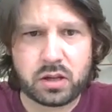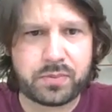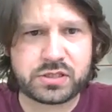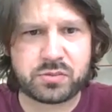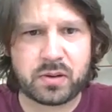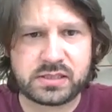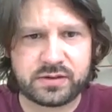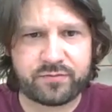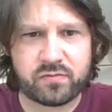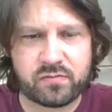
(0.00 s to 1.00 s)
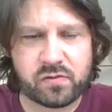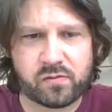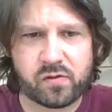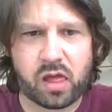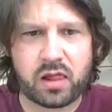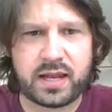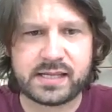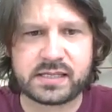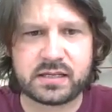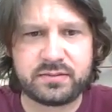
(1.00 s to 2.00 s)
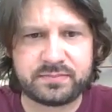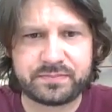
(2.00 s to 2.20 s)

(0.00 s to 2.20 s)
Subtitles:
persuasive letter.